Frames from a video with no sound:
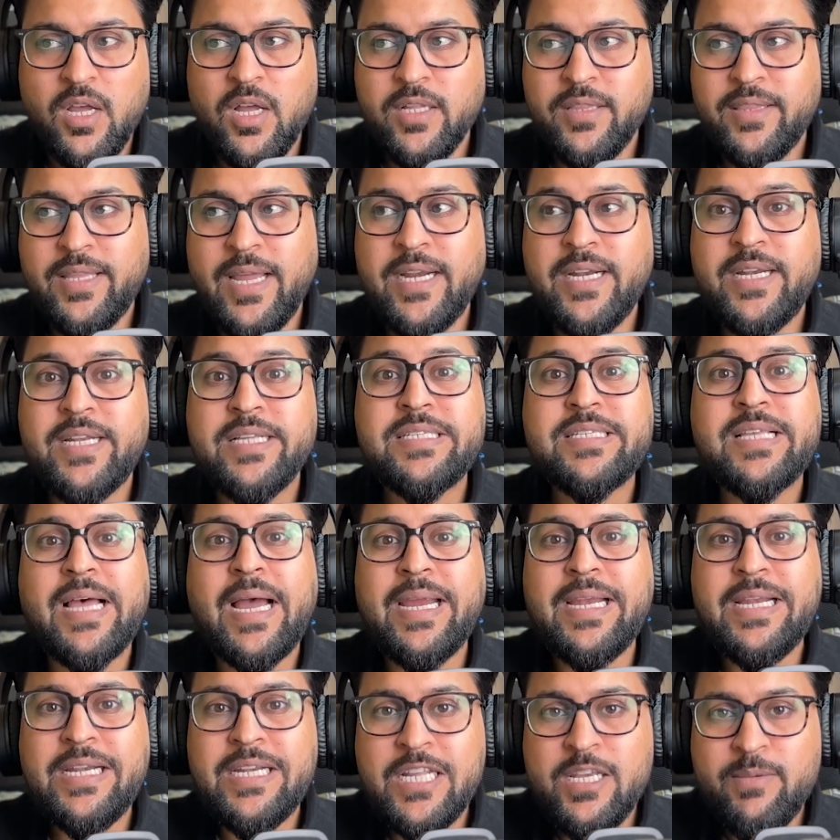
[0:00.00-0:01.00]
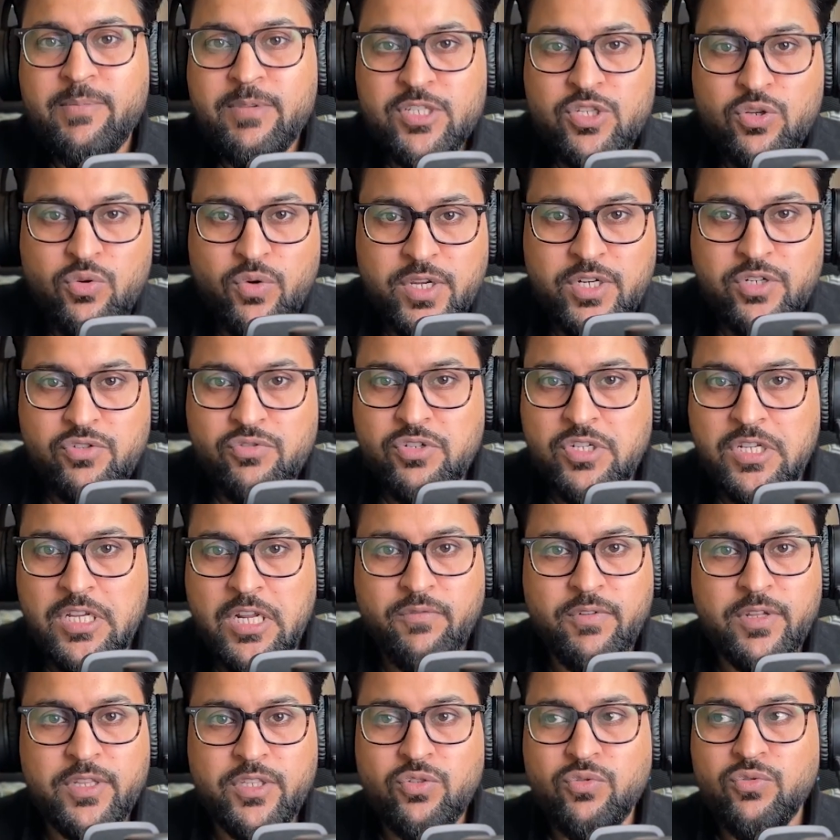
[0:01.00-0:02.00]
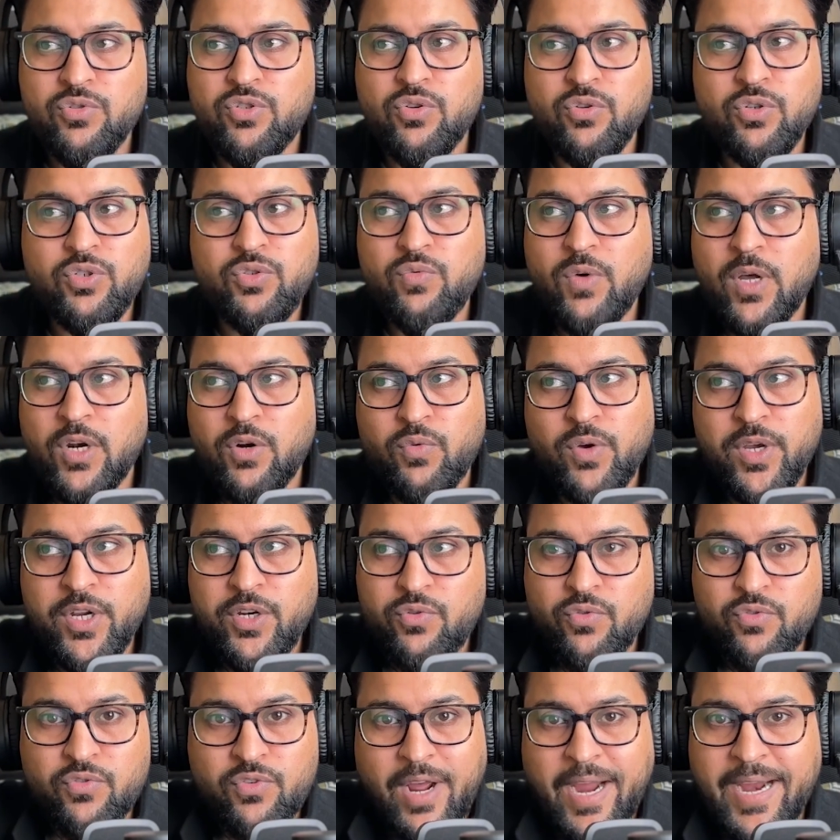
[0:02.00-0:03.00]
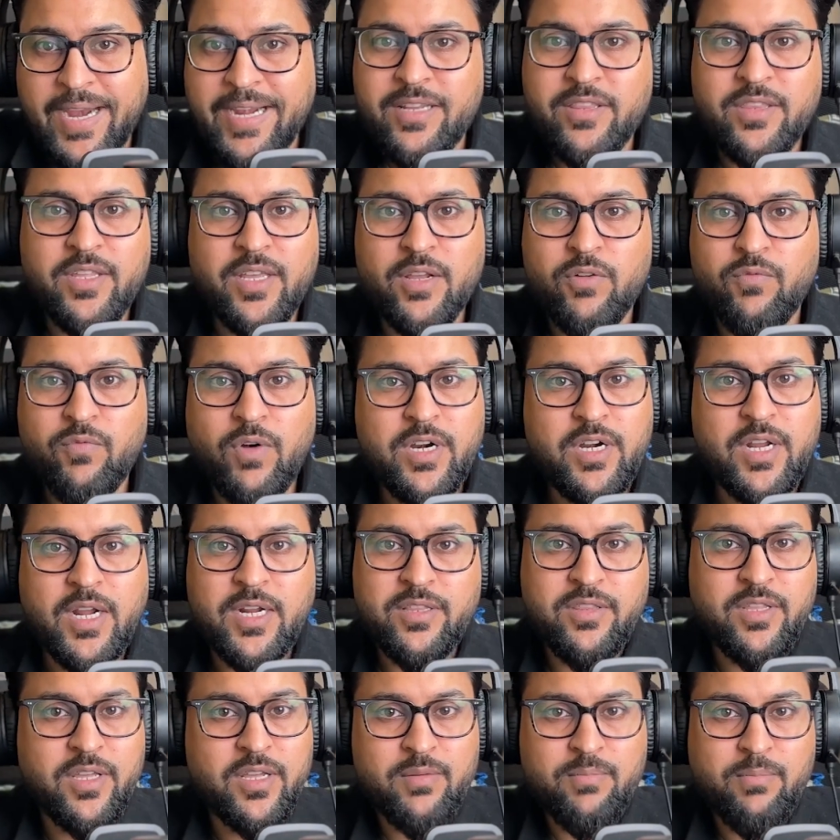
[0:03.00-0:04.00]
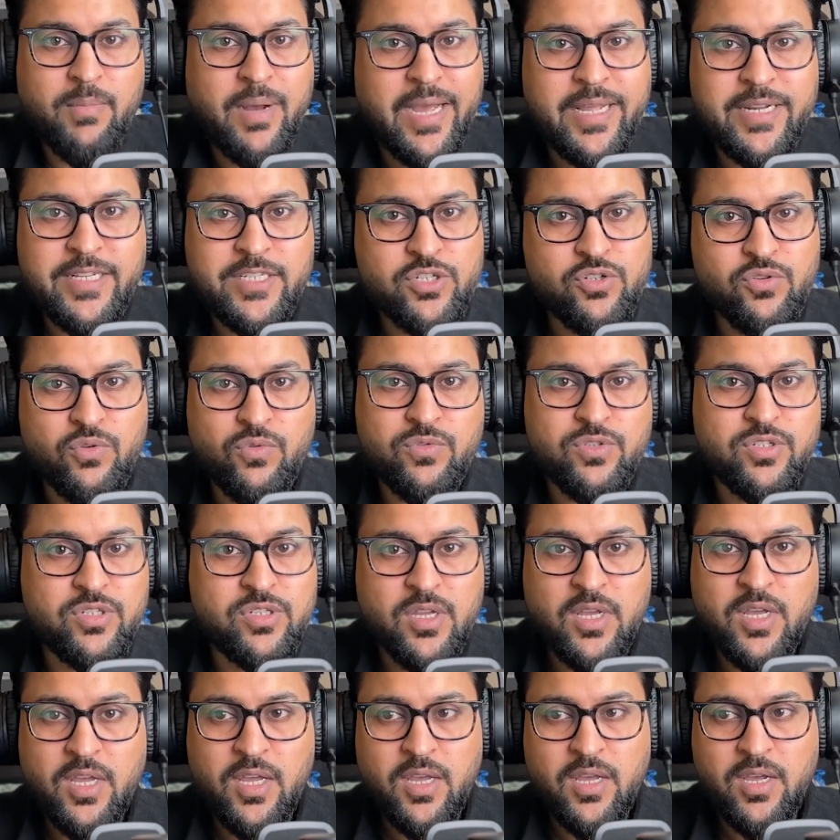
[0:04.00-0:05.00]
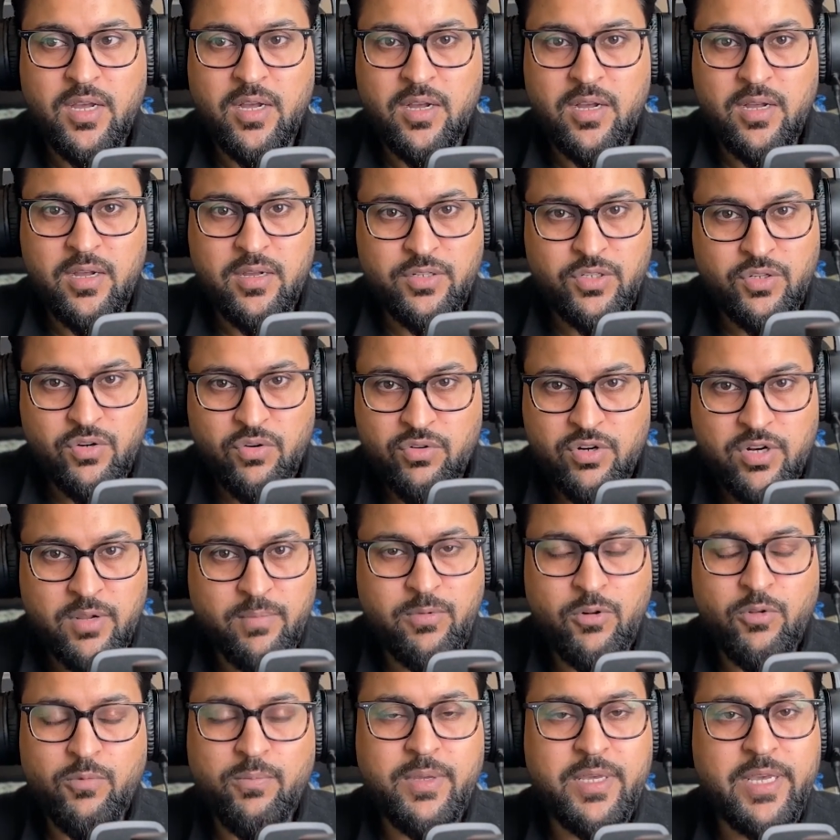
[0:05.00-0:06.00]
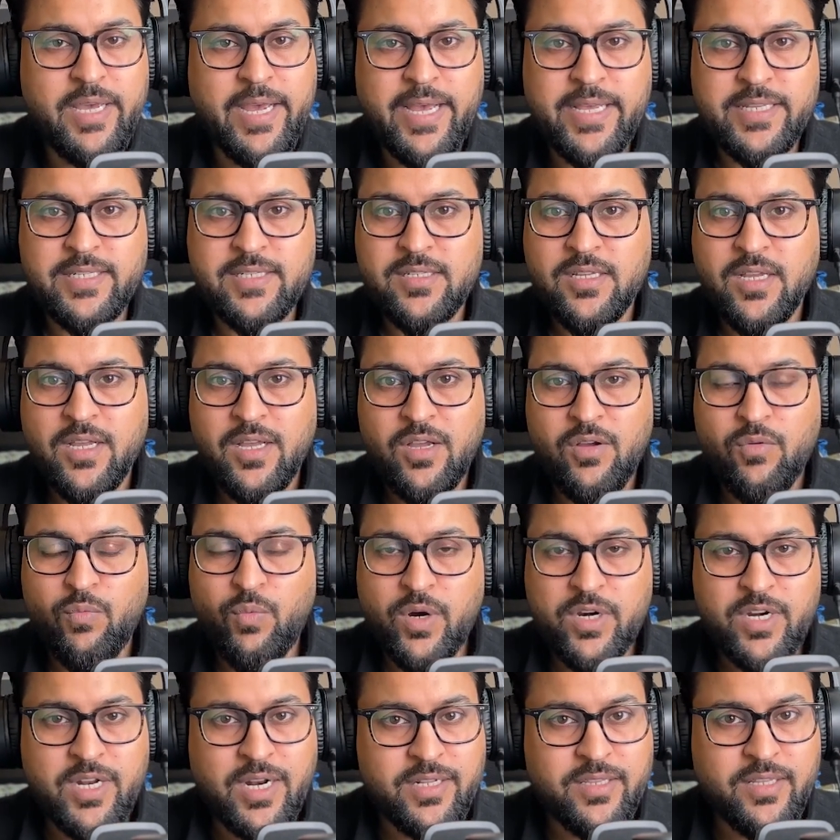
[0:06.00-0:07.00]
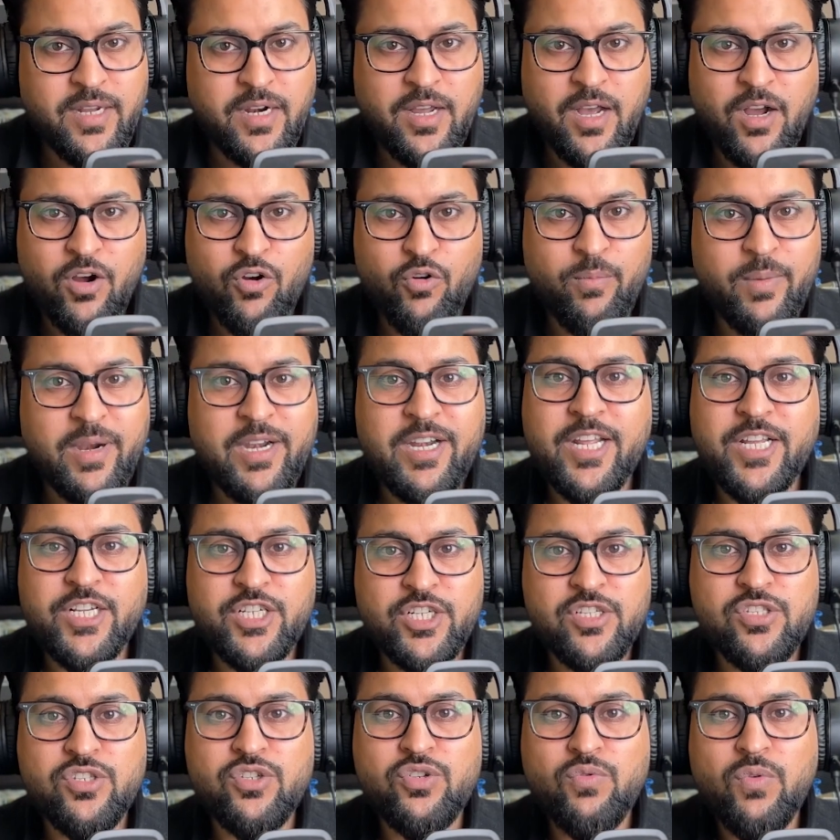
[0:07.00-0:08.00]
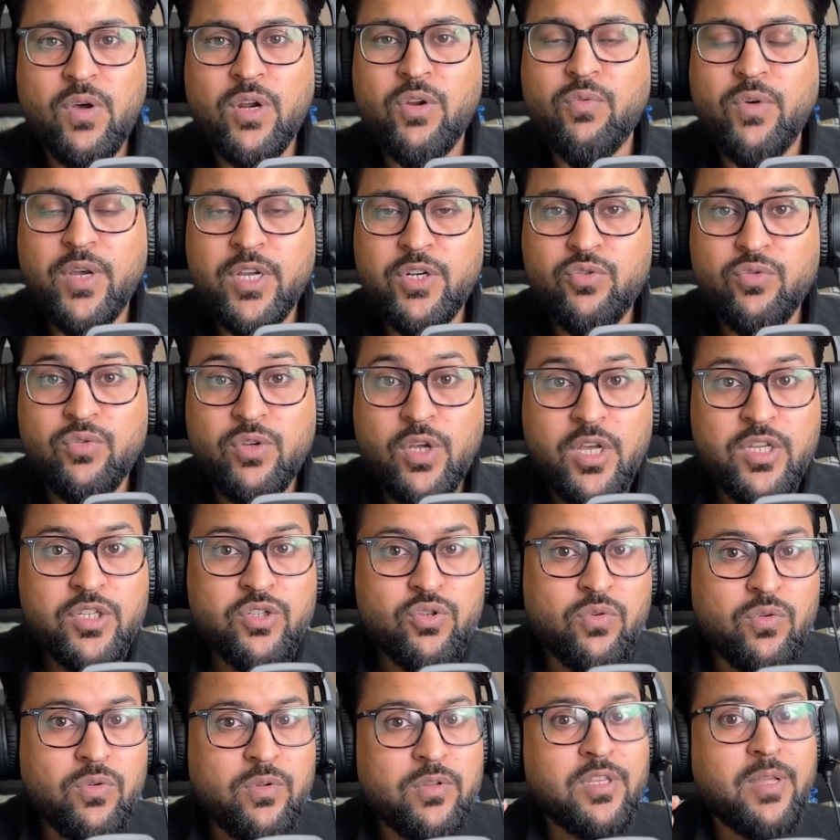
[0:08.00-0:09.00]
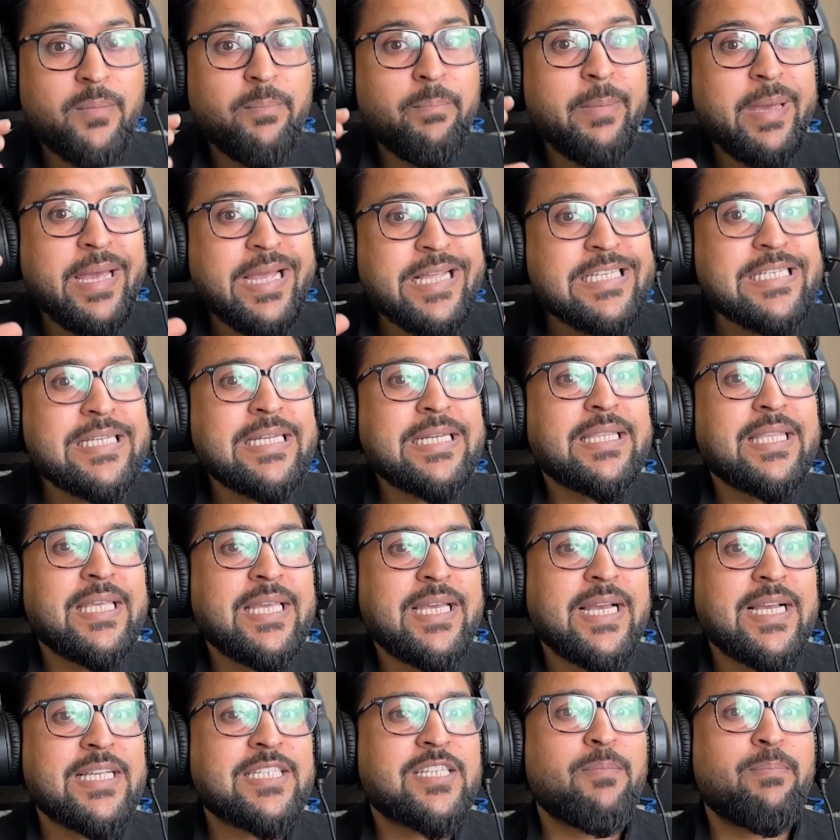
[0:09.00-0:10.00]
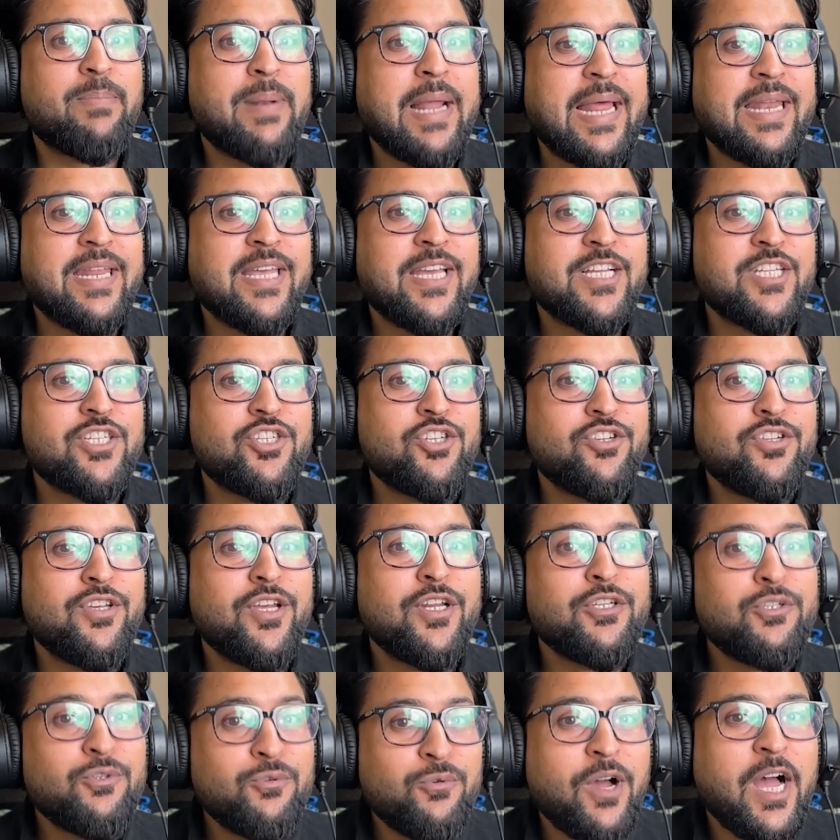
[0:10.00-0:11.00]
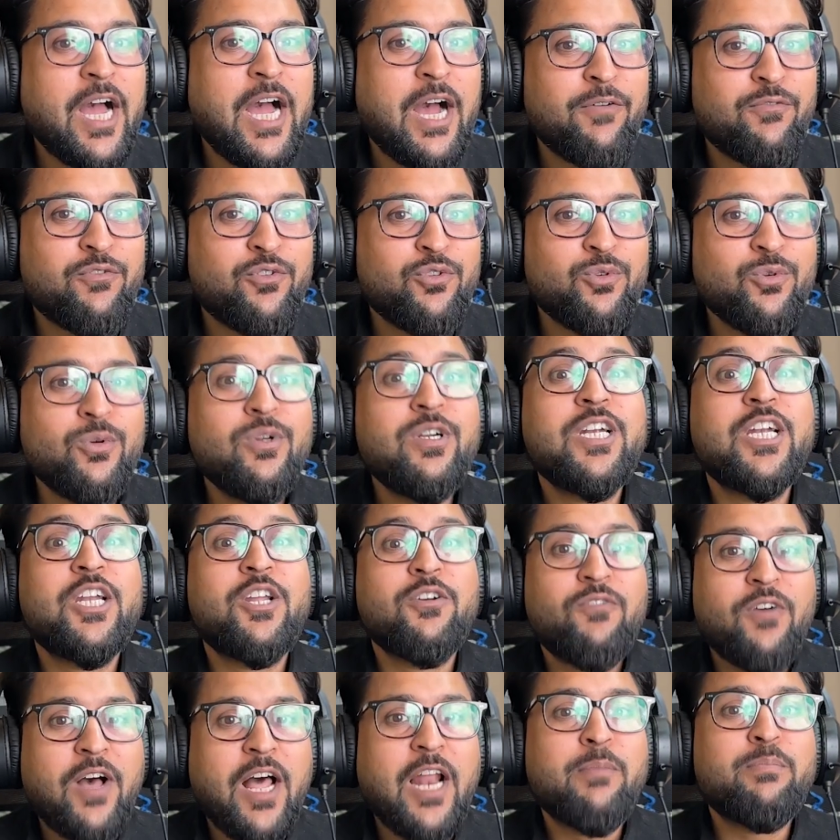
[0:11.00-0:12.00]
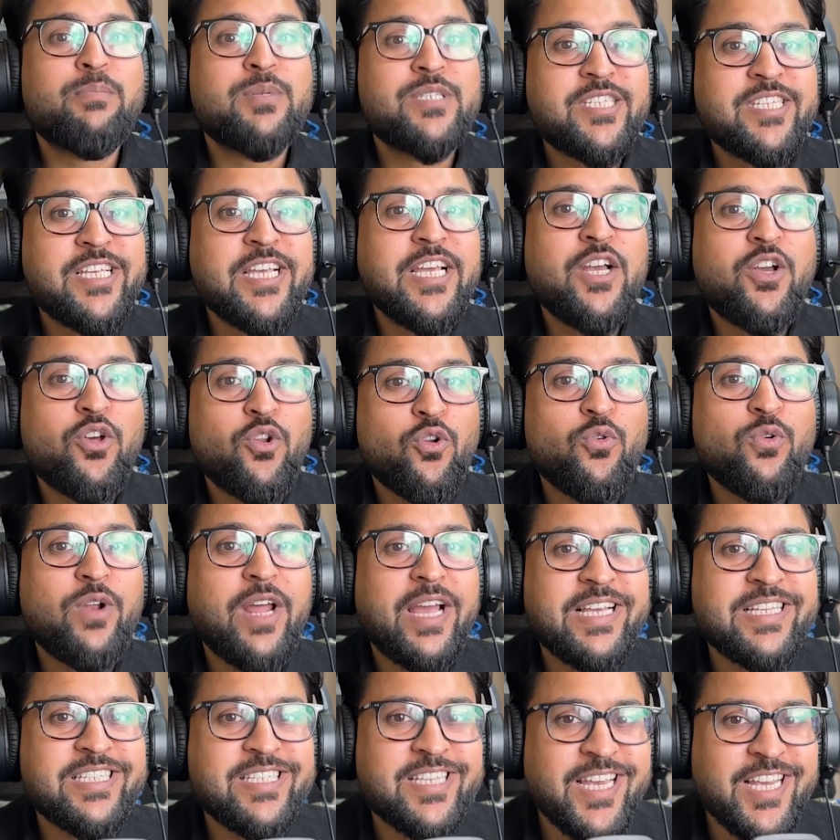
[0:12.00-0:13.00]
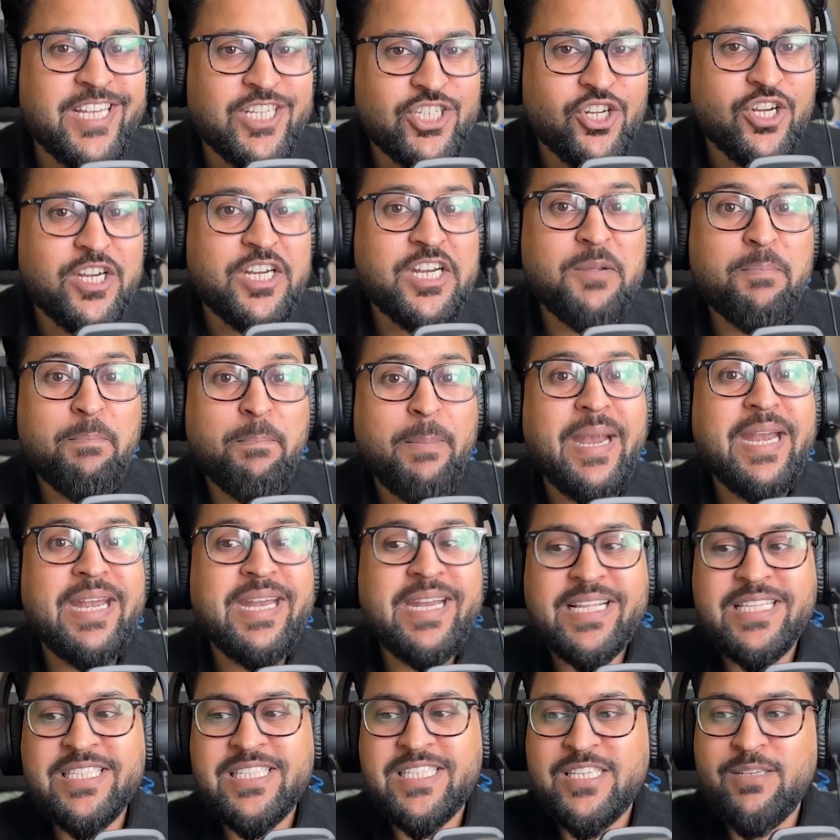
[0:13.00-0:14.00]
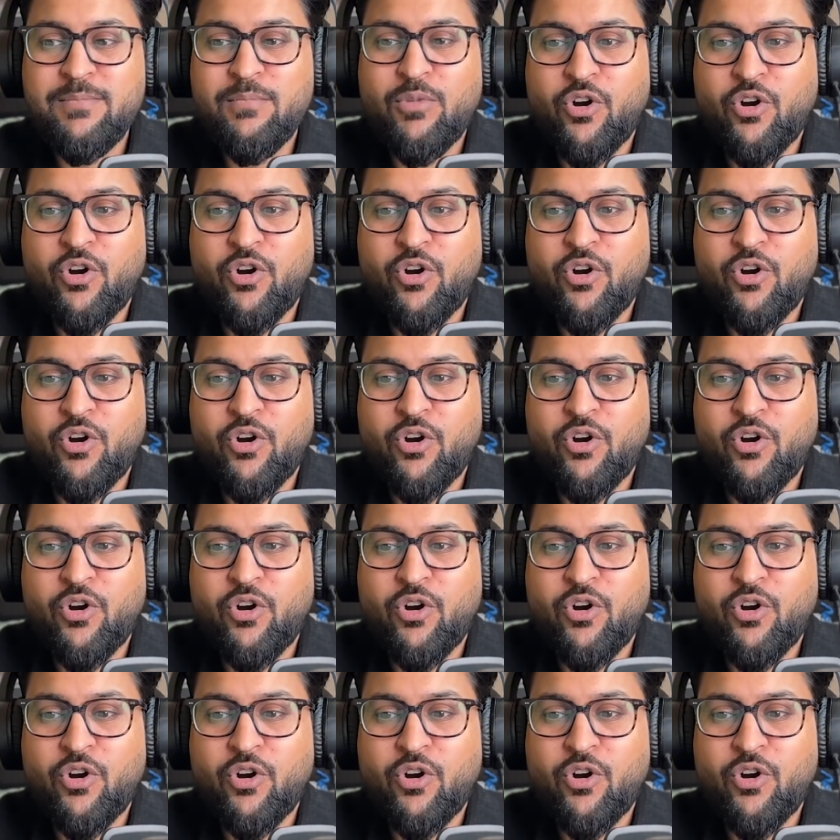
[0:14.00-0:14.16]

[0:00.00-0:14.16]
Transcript: Then design team is going to deal with you. So you are going to write there what are their milestones, WBS, what are the documentations you are going to. So the major thing as a planning engineer, you have to develop synchronization dependency